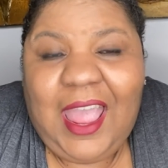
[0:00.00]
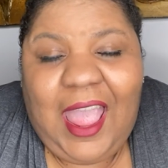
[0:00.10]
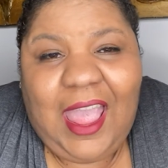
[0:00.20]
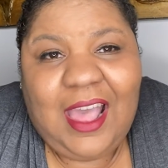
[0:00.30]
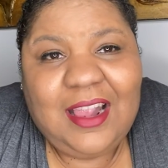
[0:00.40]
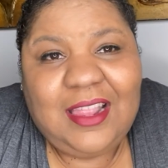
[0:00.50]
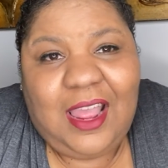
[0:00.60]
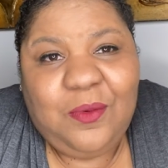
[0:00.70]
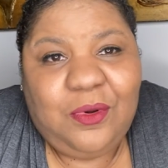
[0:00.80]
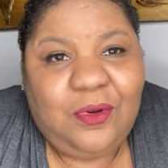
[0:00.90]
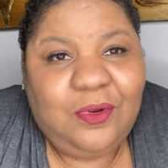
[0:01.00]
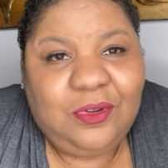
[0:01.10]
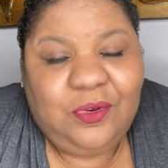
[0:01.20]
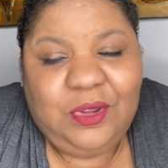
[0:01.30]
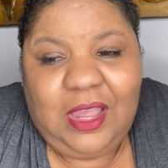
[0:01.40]
and they will
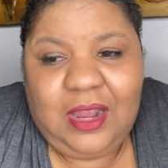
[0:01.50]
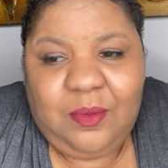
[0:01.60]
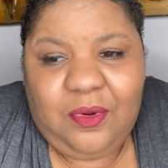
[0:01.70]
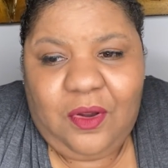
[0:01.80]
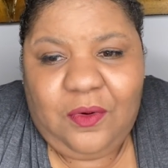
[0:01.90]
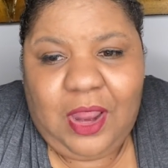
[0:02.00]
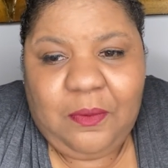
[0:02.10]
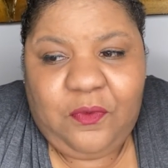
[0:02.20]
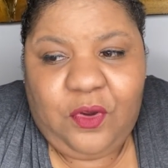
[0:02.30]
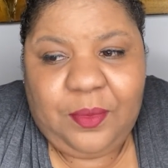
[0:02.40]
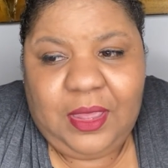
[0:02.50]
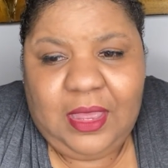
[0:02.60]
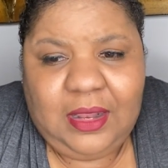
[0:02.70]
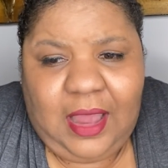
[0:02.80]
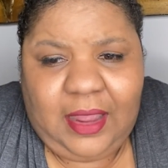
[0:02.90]
create a program for me,
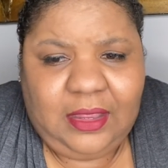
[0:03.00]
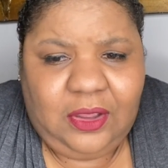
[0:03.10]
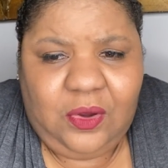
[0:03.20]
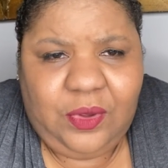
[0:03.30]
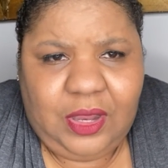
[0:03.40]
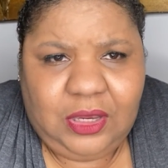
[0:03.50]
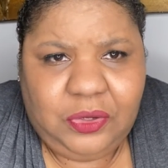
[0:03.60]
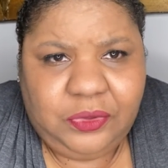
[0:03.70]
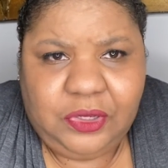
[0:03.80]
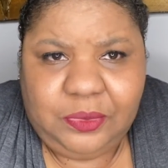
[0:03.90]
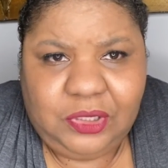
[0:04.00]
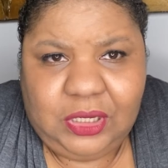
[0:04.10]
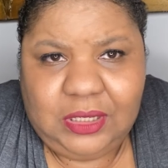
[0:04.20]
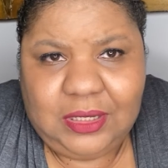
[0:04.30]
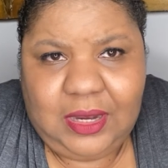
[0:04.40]
and I can go in and use their
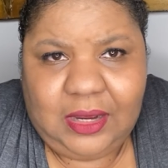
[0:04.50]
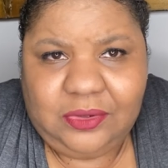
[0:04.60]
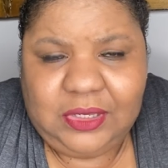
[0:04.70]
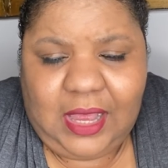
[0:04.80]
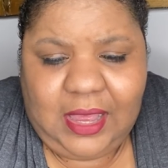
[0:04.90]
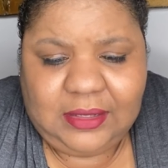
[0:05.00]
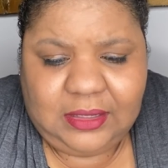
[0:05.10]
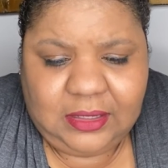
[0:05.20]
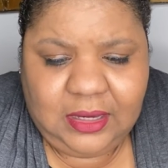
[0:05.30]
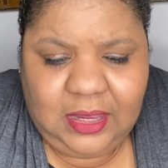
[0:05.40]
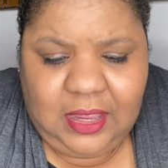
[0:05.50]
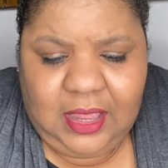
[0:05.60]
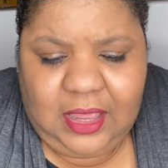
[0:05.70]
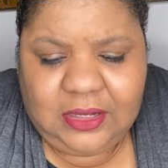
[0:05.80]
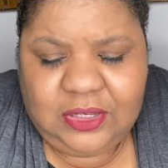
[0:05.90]
machines and exercise
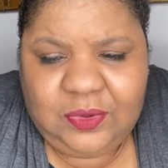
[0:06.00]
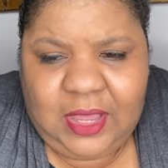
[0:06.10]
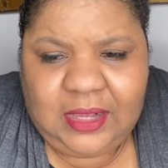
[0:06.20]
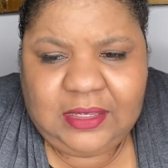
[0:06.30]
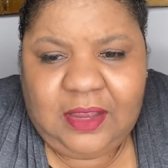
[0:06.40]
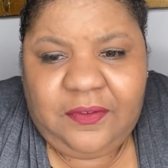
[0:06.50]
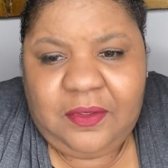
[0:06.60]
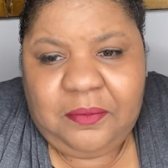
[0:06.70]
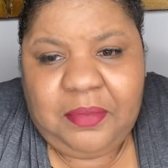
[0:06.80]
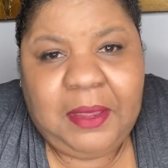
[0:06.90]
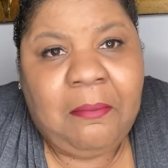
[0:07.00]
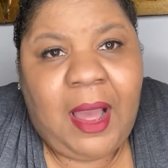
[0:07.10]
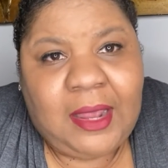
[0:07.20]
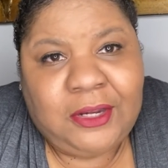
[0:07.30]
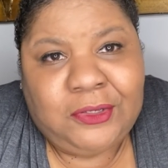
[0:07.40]
and do that stuff and be
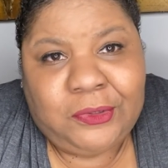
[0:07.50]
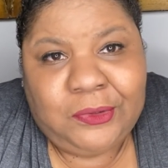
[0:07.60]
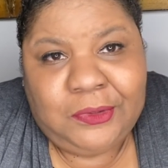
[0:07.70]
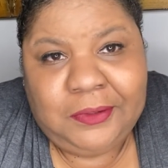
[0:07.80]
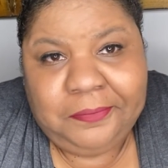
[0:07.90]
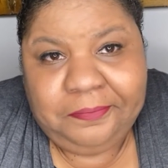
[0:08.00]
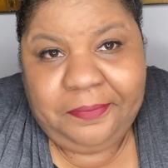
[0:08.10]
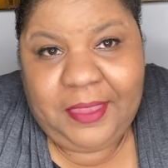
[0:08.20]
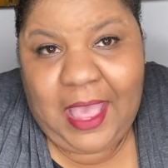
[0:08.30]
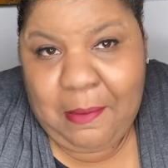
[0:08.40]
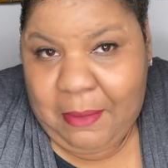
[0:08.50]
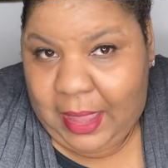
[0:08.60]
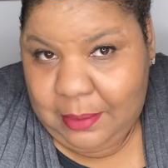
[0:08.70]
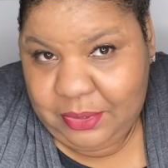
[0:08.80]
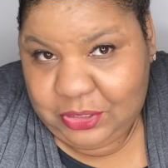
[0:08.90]
monitored. That
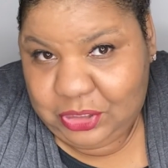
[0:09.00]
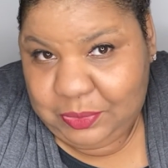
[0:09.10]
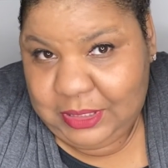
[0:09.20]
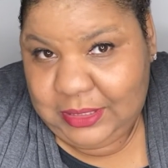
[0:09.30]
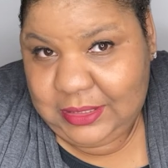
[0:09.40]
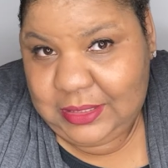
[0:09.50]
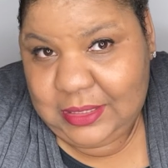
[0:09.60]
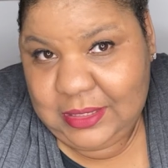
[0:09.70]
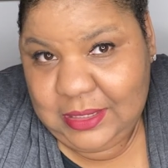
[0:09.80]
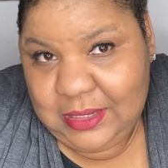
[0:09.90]
might push me to